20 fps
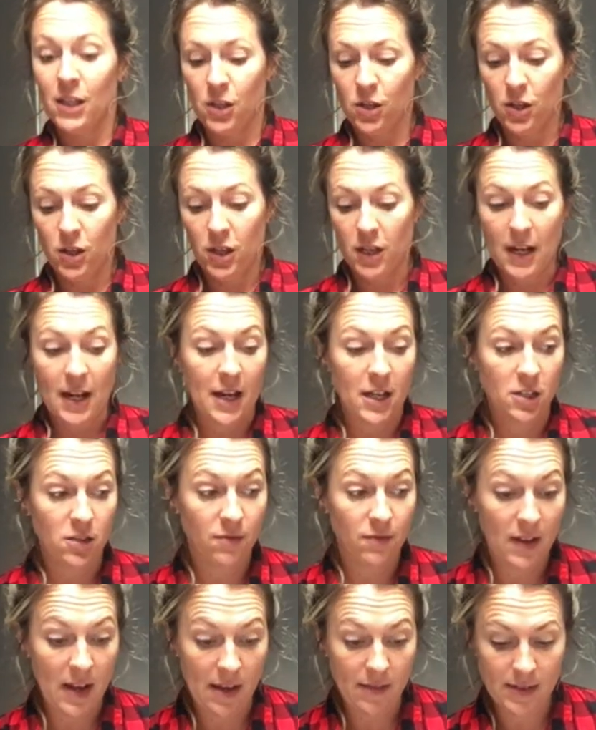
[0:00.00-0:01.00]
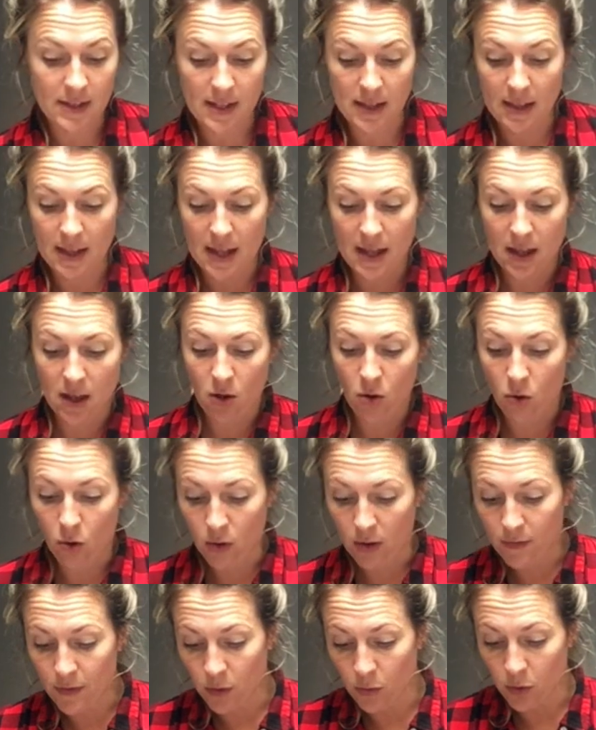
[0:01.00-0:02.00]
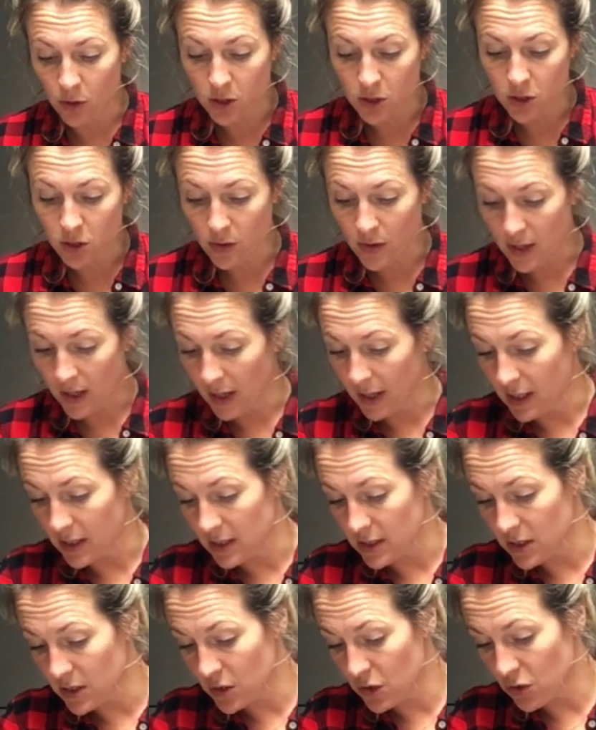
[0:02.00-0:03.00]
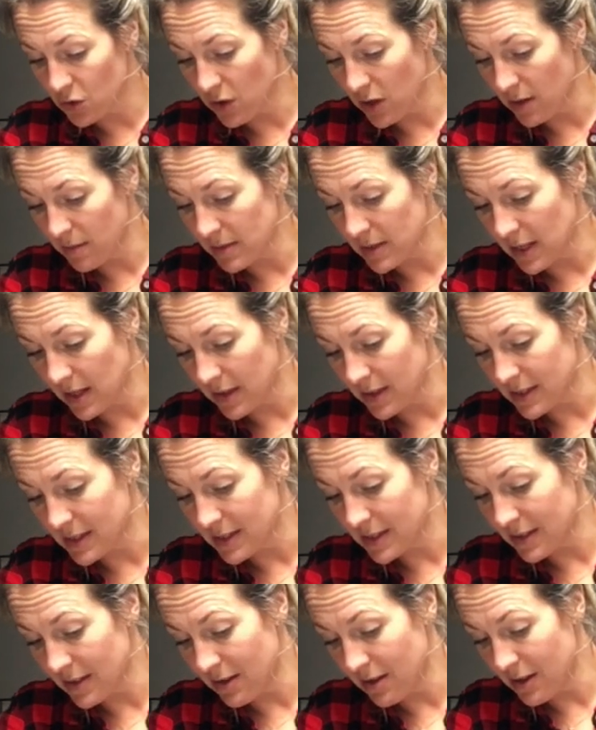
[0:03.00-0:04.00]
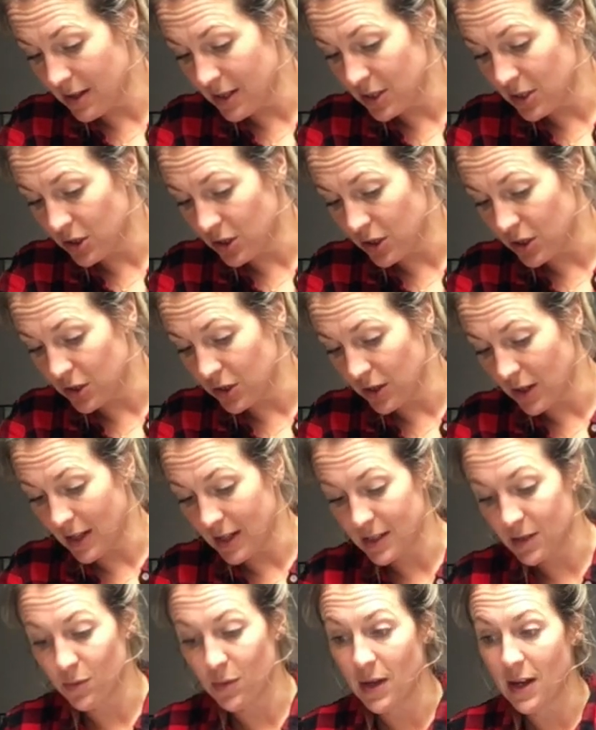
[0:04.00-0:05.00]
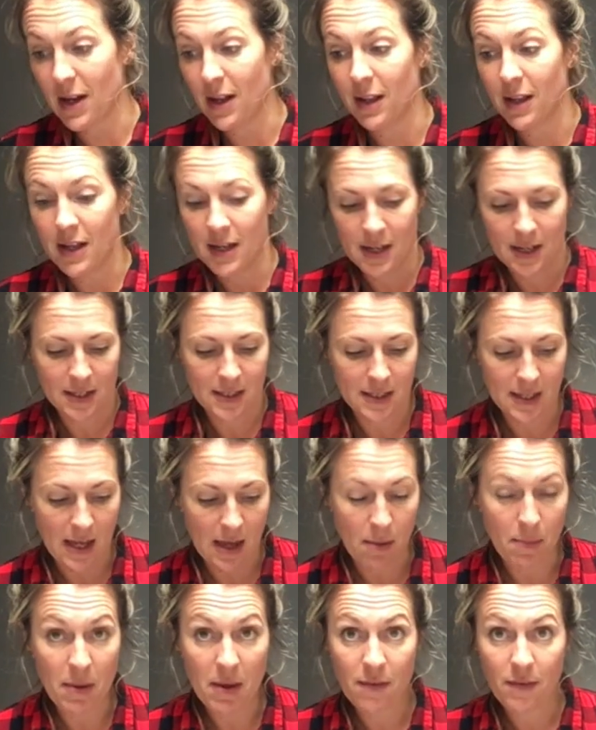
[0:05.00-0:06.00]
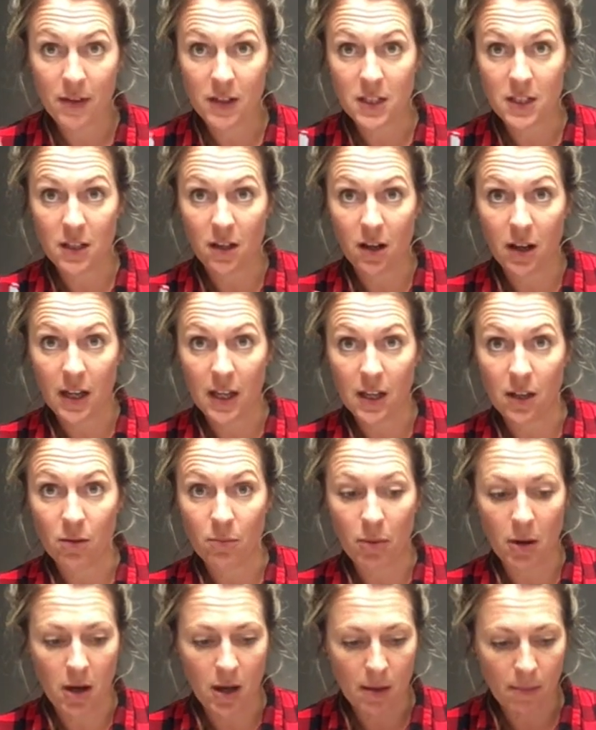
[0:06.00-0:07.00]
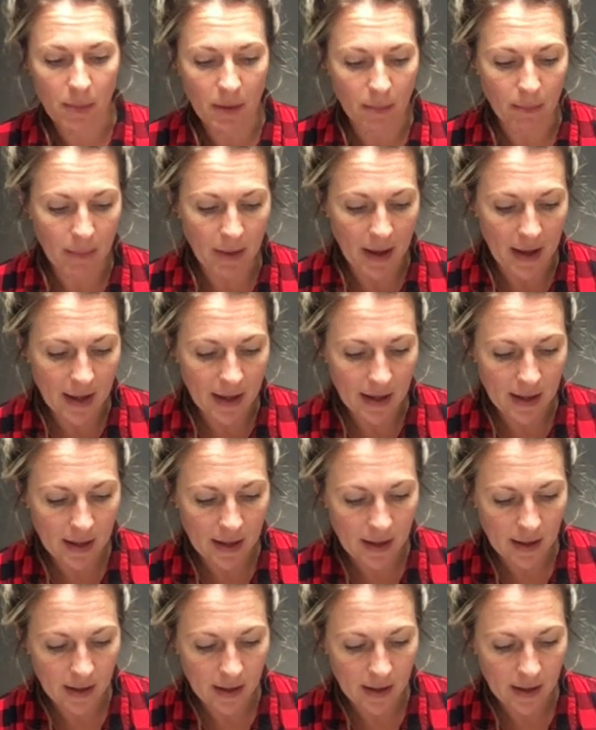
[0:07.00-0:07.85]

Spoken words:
You can add your flavours in there. Or if you want to do it like a stripe down the side, you can do that as well. So get a bit of your dye in your piping bag.